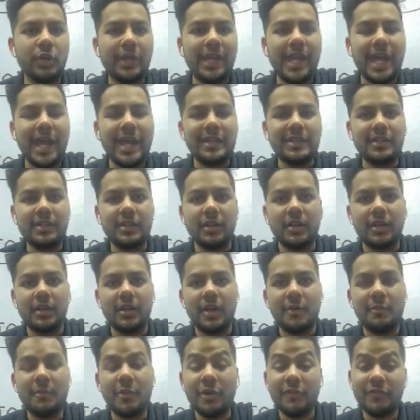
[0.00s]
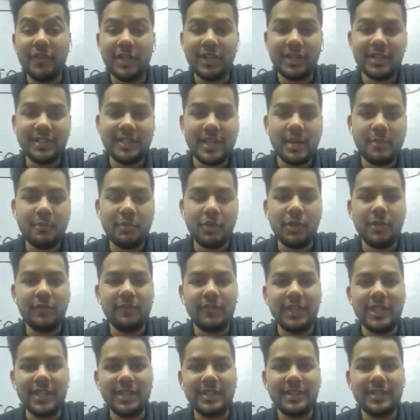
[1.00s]
If you look at a perfect
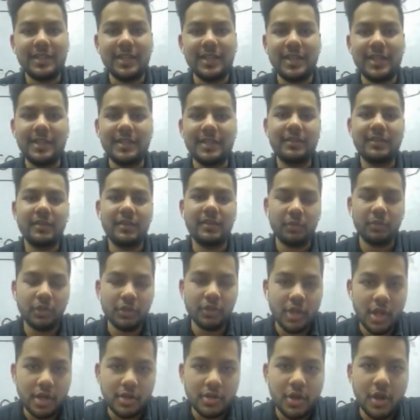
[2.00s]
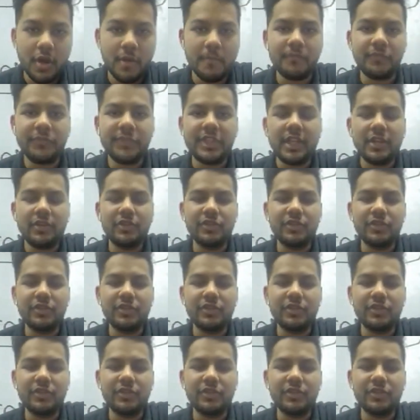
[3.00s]
example of this is Crypto.com.